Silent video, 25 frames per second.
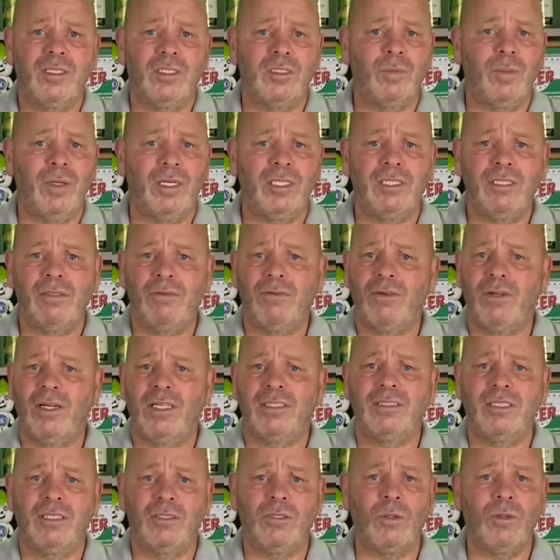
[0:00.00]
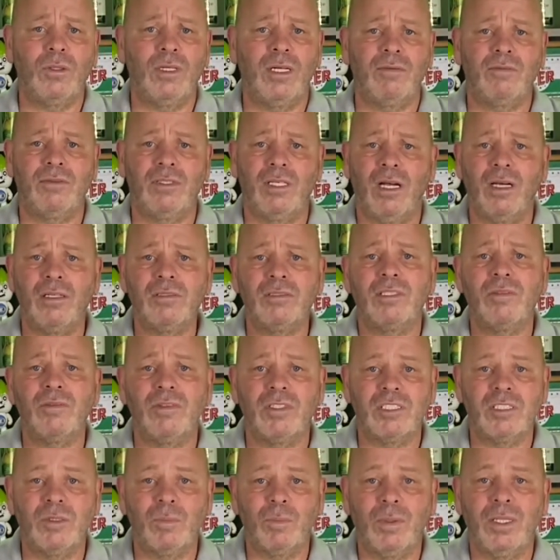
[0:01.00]
especially for us that don't have tons of
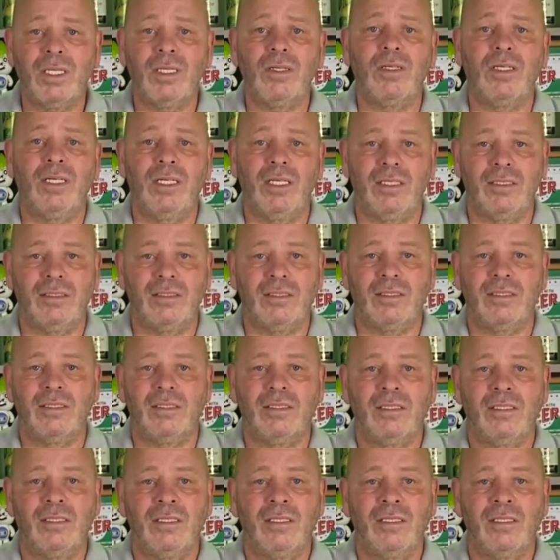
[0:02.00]
experience,